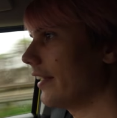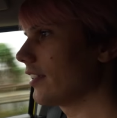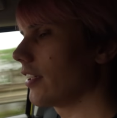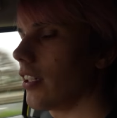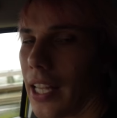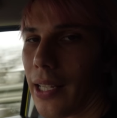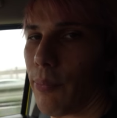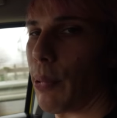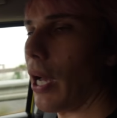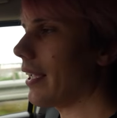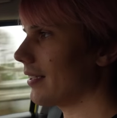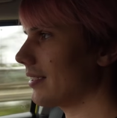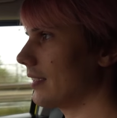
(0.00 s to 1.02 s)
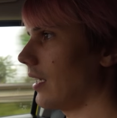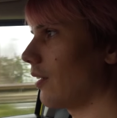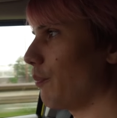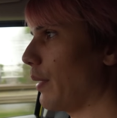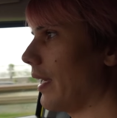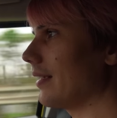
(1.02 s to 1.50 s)
It's literally like a bike
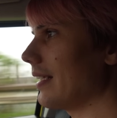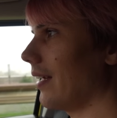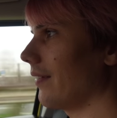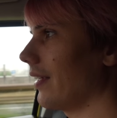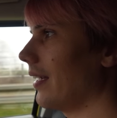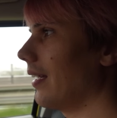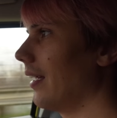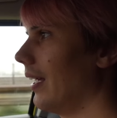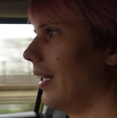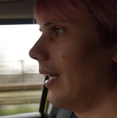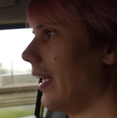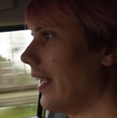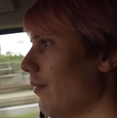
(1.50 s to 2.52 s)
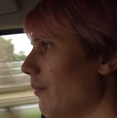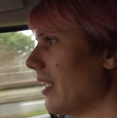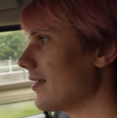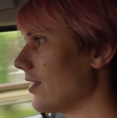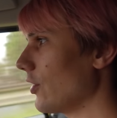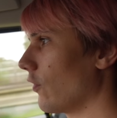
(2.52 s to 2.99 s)
stunt peg down there, and it
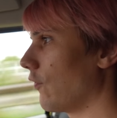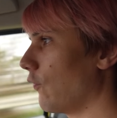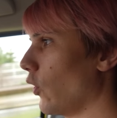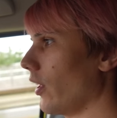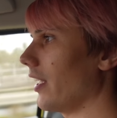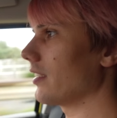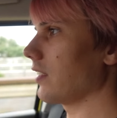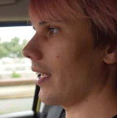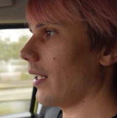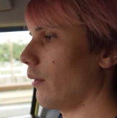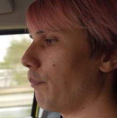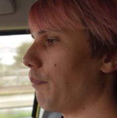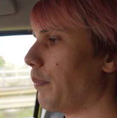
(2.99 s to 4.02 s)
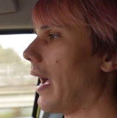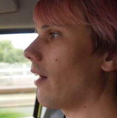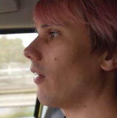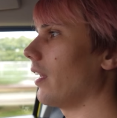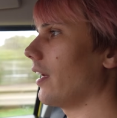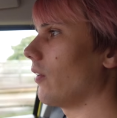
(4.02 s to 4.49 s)
means that your foot is like
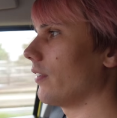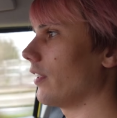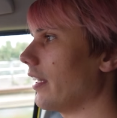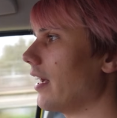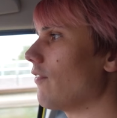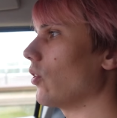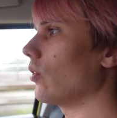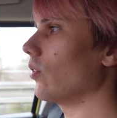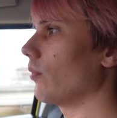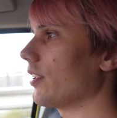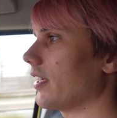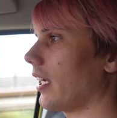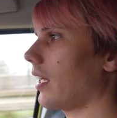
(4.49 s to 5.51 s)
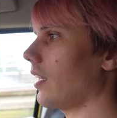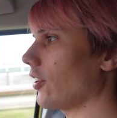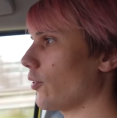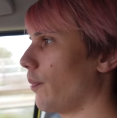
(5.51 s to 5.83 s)
parallel and level with the clutch